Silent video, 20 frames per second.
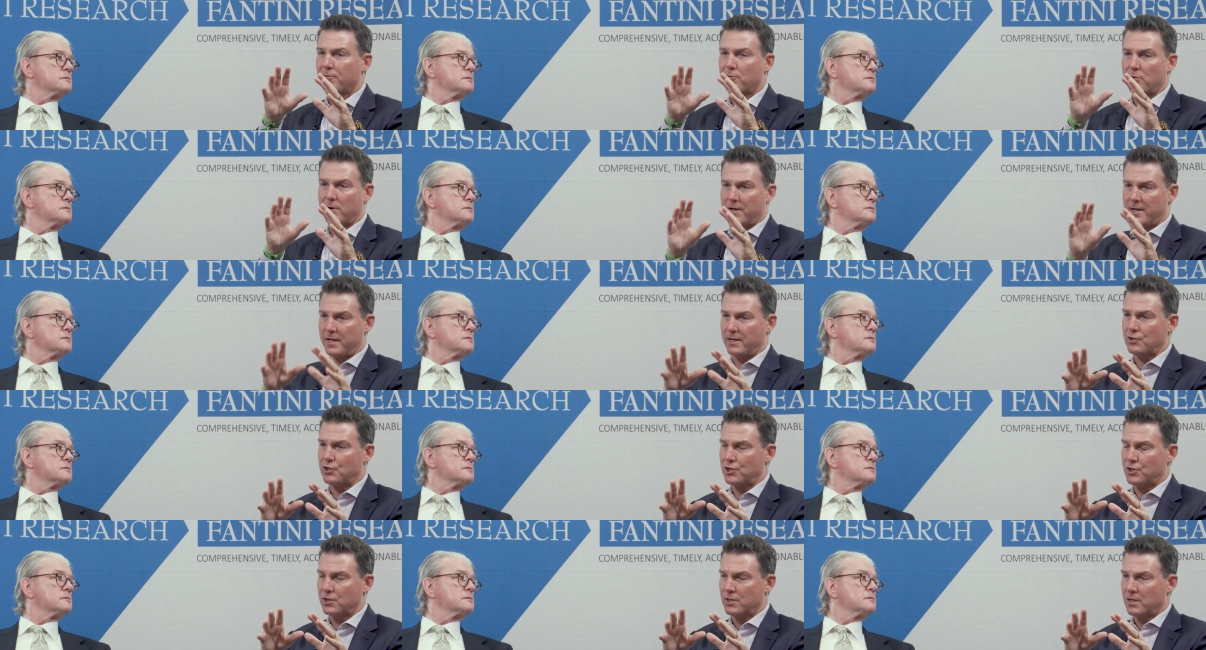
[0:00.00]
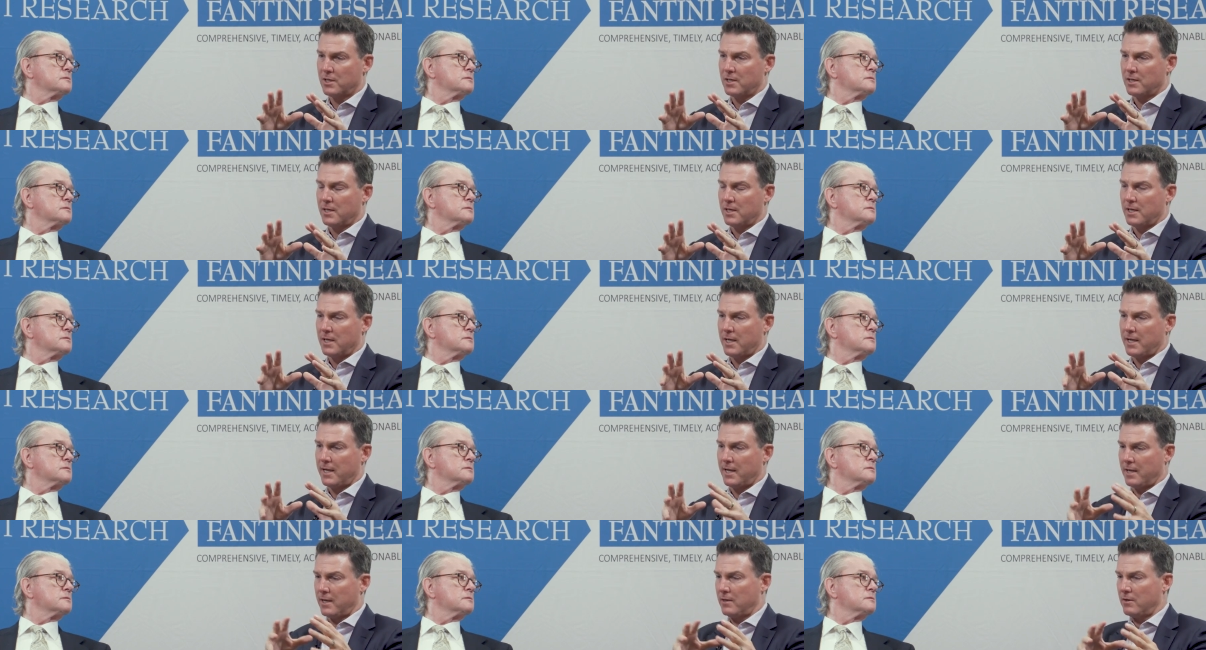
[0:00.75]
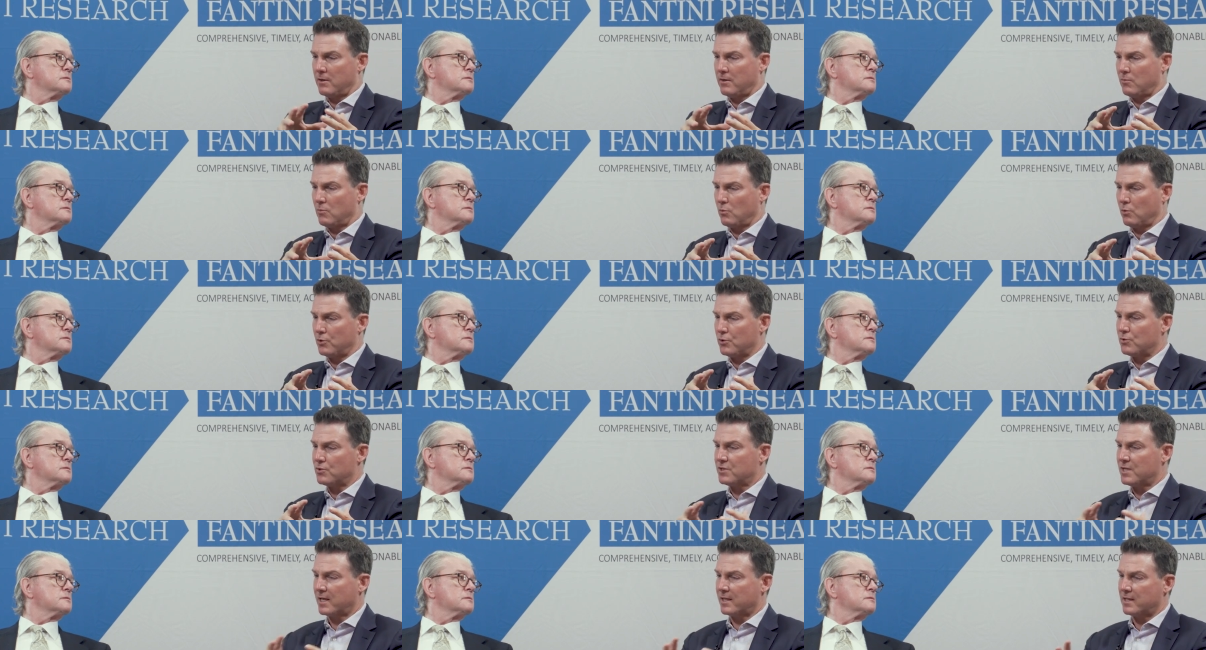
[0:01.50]
Speaker 1: for a niche, and we'll
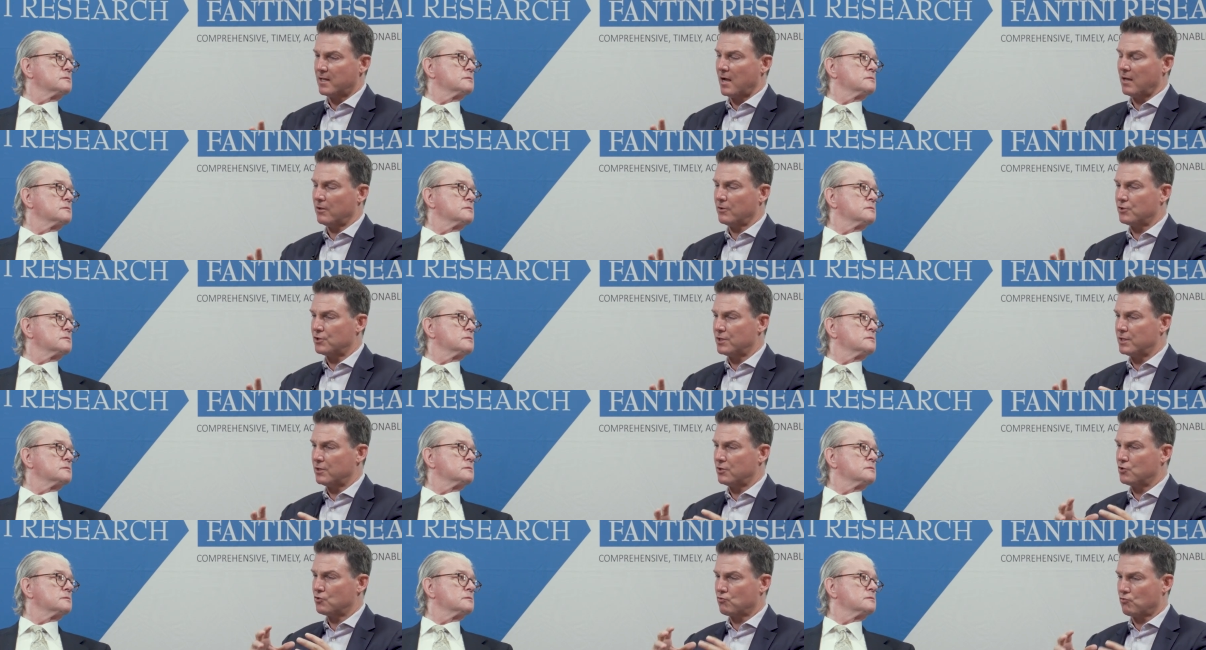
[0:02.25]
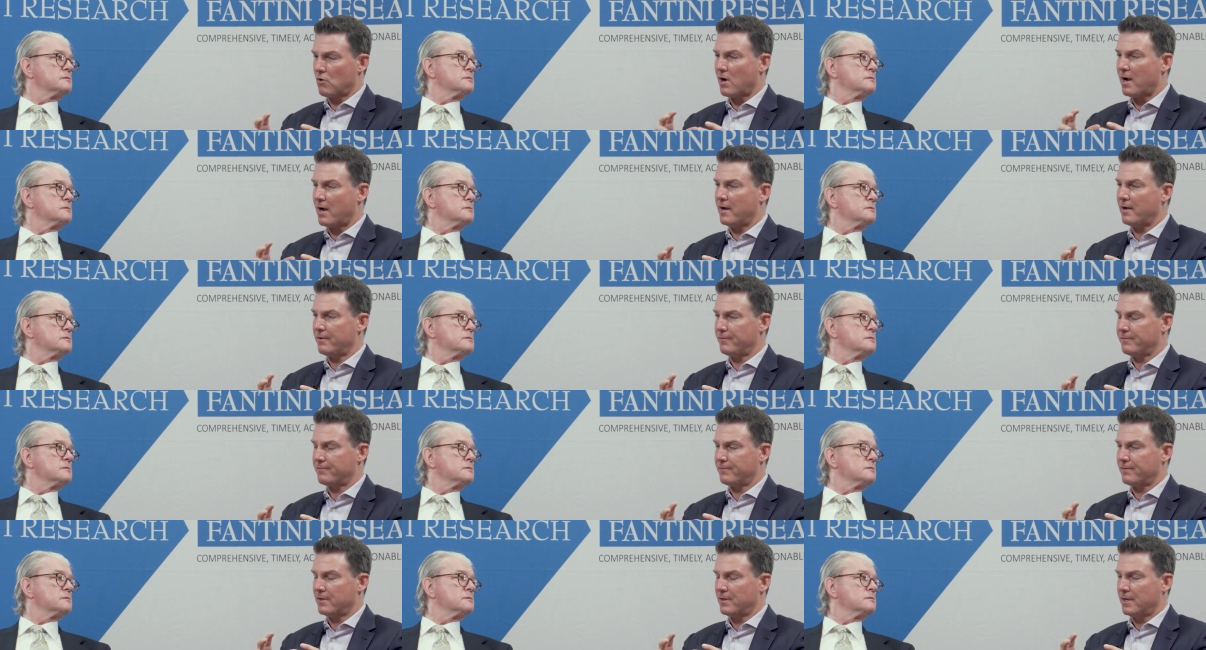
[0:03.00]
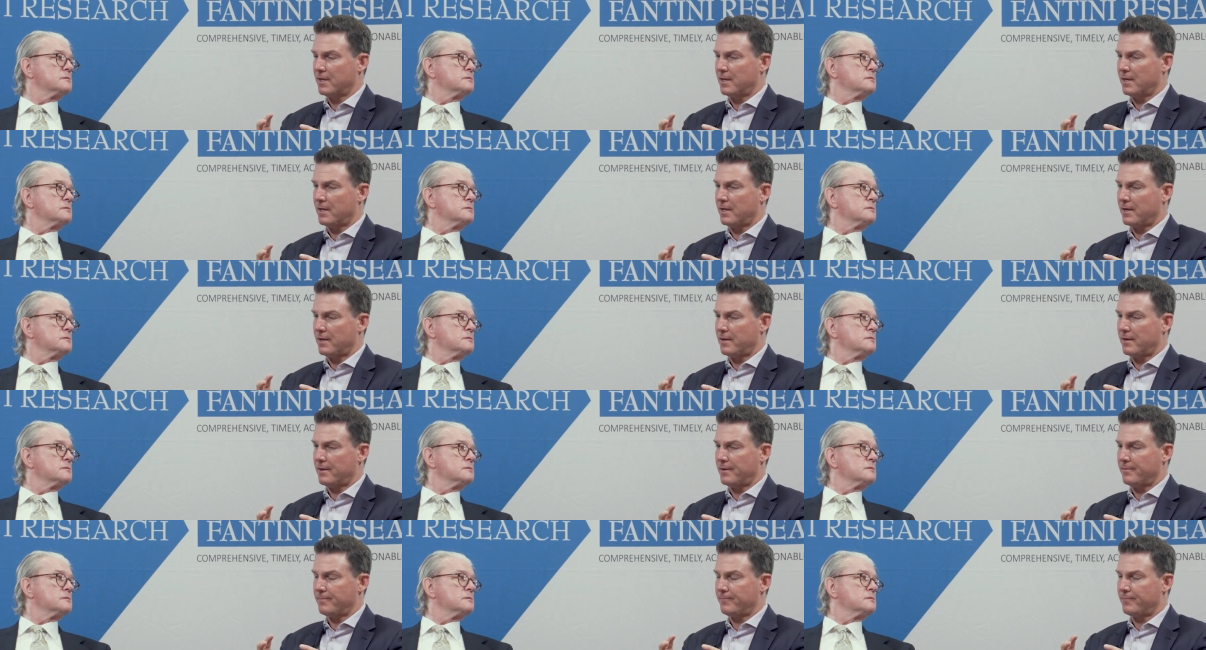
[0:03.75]
use technology to drive,
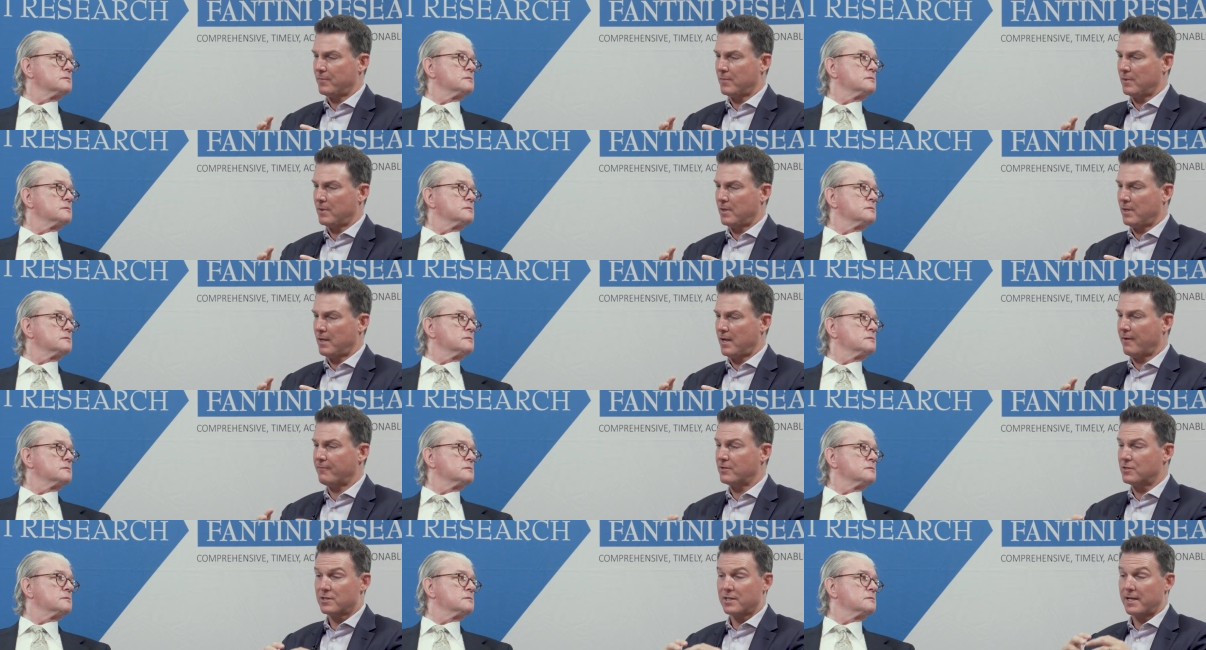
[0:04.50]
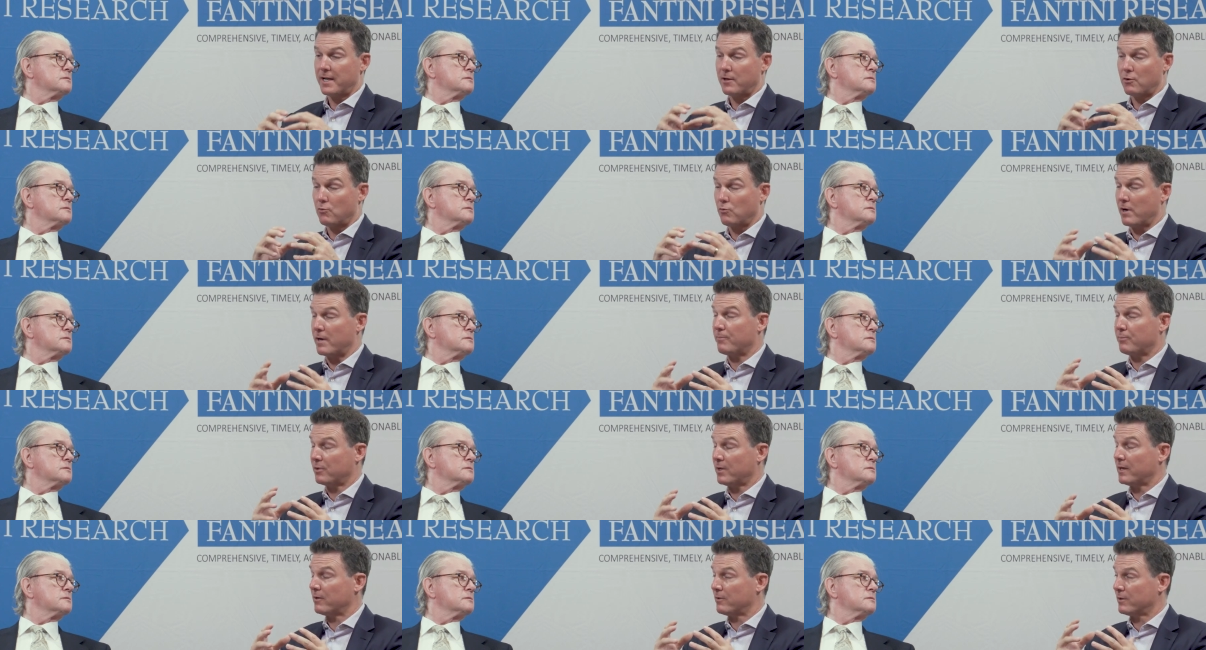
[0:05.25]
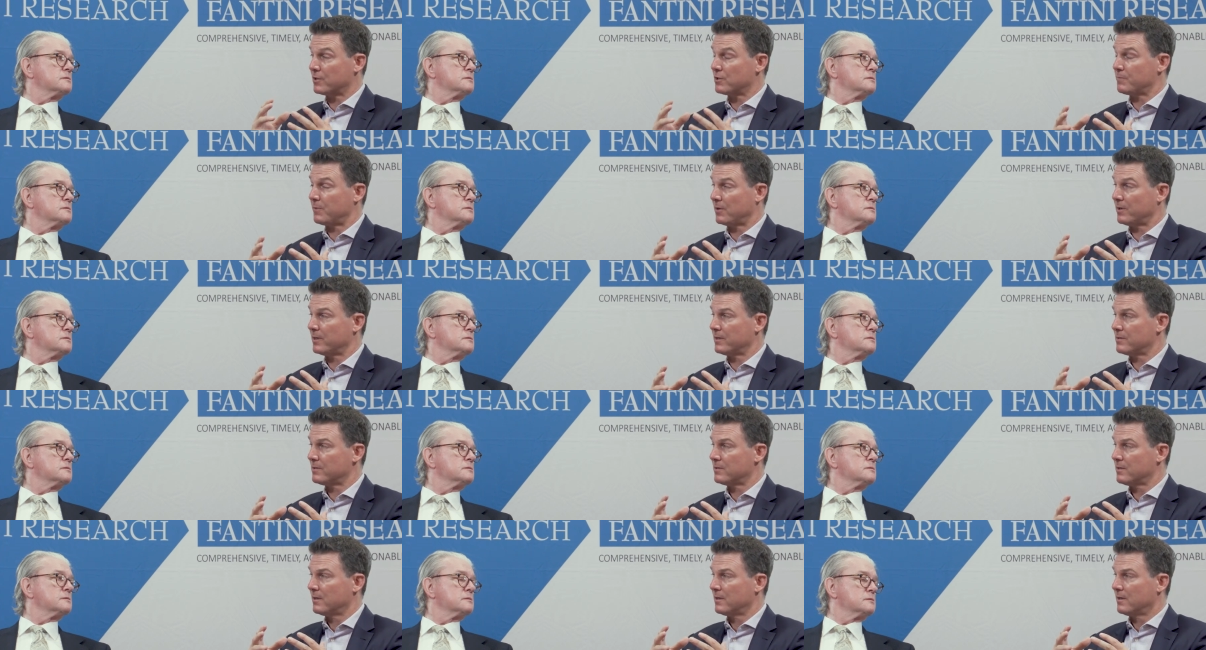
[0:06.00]
um, obviously, a great player
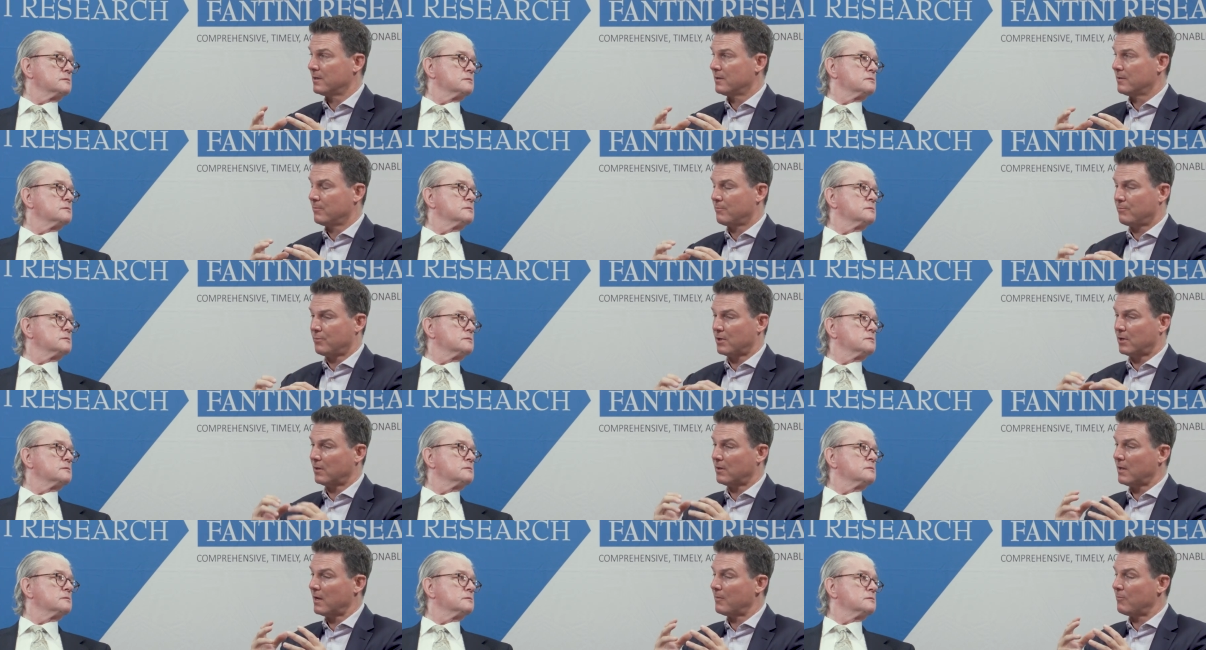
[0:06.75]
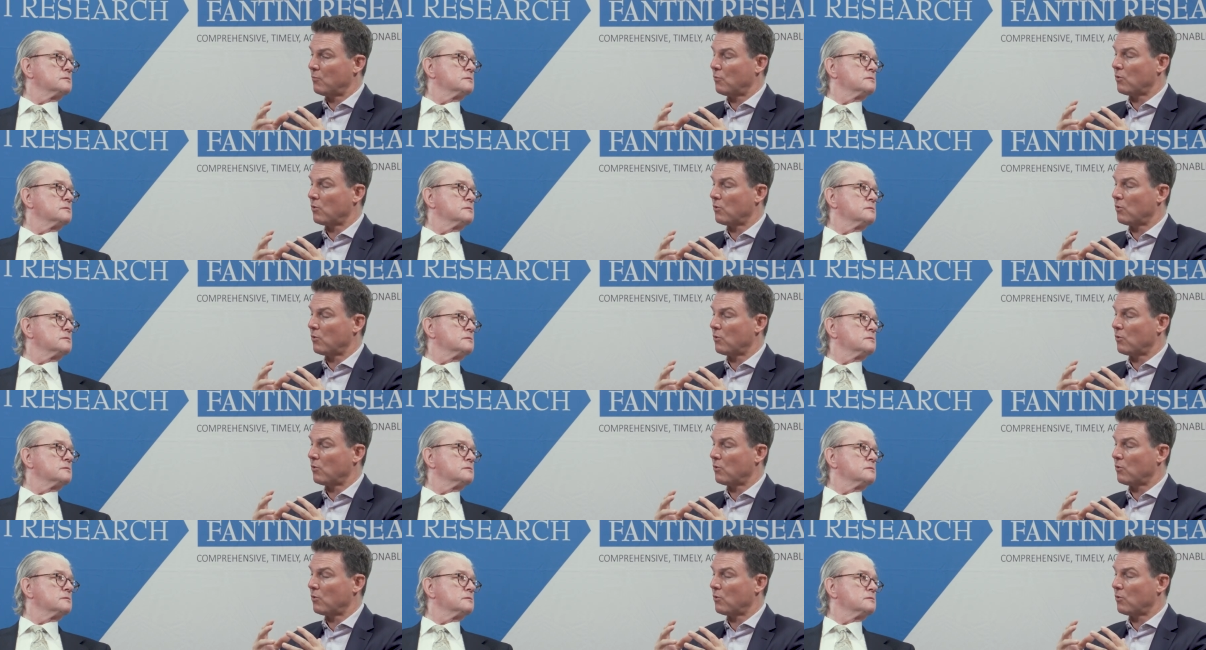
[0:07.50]
experience, but a lot